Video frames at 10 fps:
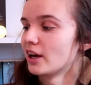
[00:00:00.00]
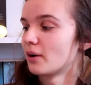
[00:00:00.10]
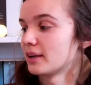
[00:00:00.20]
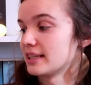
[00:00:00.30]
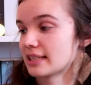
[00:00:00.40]

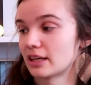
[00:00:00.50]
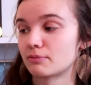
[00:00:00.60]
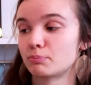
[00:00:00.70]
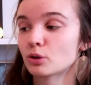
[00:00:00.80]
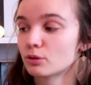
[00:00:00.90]
or these kind
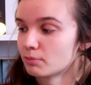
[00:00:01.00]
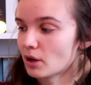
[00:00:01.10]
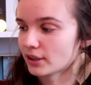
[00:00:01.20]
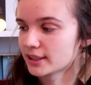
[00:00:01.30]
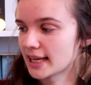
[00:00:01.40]
of
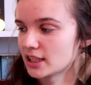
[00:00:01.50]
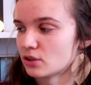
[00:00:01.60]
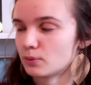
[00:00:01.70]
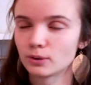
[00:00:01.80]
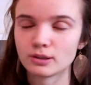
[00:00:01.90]
bookmarks as
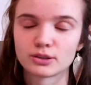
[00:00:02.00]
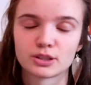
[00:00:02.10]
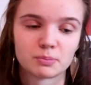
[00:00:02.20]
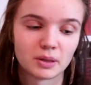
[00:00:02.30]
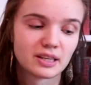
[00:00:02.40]

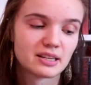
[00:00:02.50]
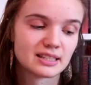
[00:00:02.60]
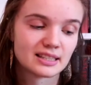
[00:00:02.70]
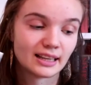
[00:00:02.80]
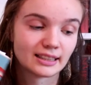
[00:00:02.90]
rulers,
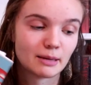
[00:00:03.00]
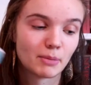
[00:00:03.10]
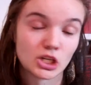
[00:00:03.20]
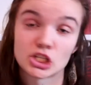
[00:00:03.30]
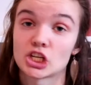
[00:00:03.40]
because like they
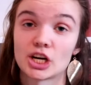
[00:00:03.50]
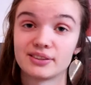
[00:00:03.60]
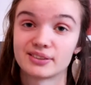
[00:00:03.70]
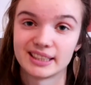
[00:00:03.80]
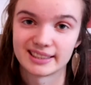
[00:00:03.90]
might
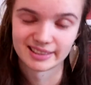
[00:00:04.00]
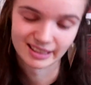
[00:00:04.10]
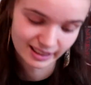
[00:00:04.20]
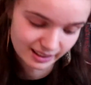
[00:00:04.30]
tire easily.